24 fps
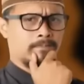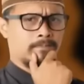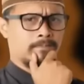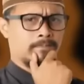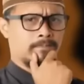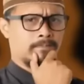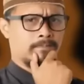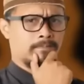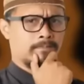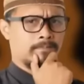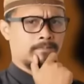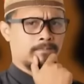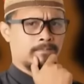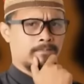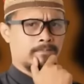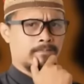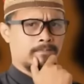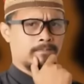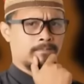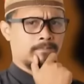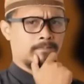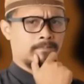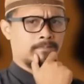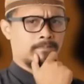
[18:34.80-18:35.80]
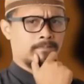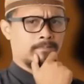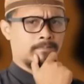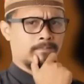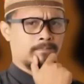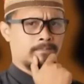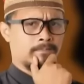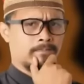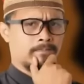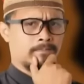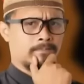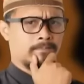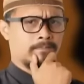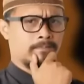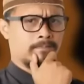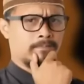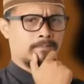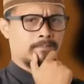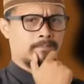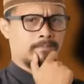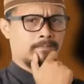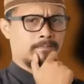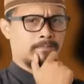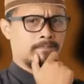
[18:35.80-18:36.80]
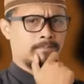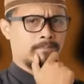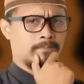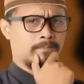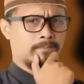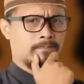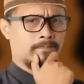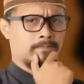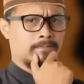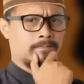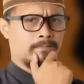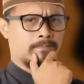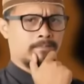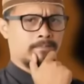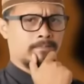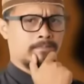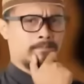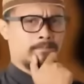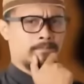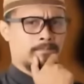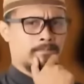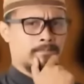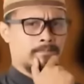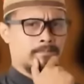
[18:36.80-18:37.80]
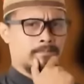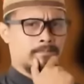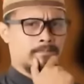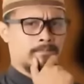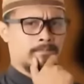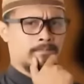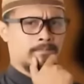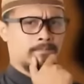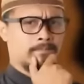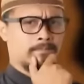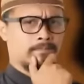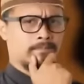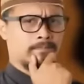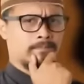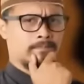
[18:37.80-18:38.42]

[no speech]